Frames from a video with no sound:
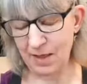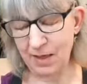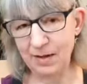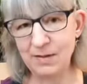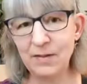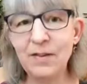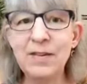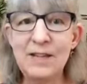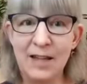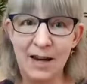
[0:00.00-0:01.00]
mallet
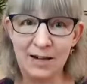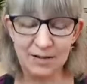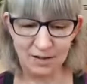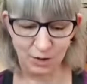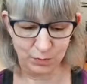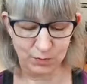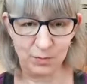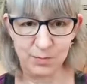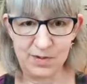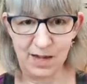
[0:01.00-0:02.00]
to get it, you
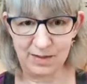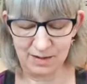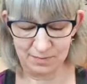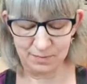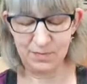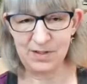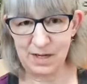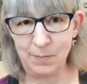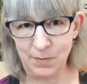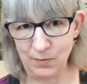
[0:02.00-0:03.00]
set the
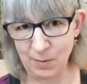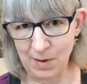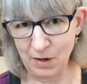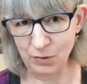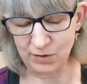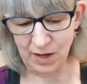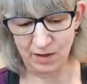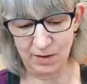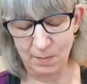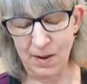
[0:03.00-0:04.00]
tip of the mandrel
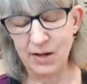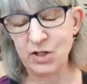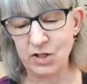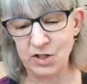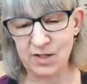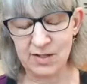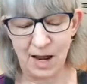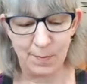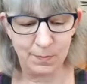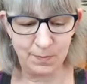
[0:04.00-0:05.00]
down on the bench and just
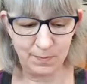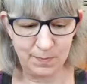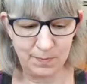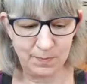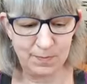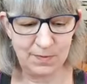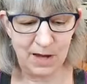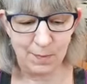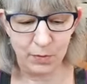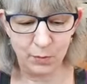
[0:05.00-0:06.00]
tap
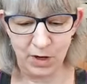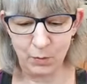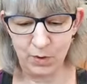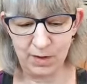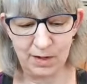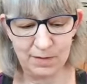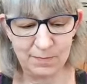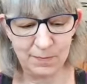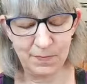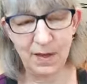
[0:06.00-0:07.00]
the ring with it,
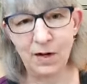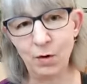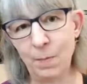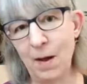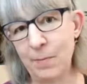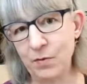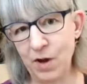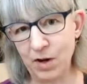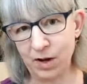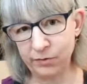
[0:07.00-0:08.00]
and it'll pop it
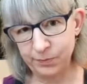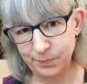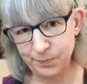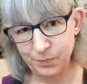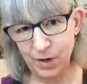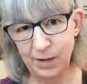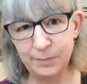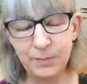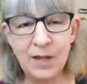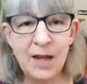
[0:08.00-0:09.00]
right off,
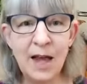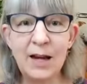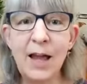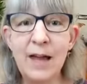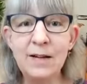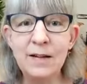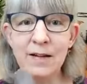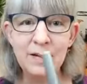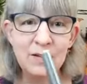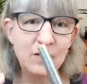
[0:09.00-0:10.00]
right? And again,
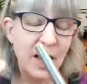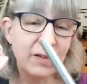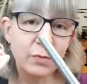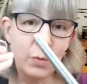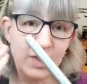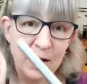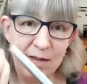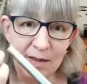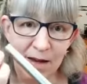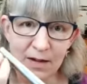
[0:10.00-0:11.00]
as with
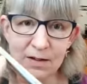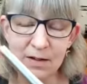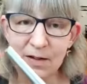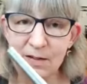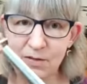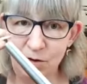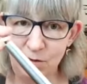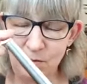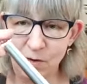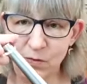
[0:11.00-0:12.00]
anything,
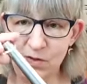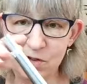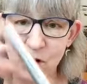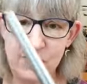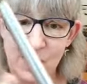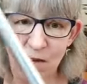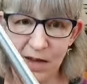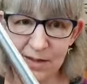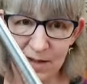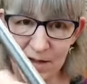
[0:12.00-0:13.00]
if it starts out
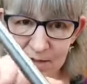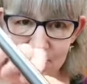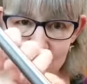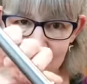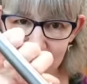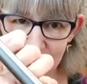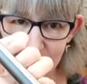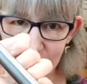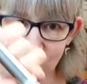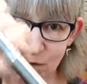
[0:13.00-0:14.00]
like this,
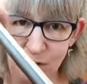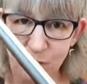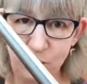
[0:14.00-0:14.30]
you're going to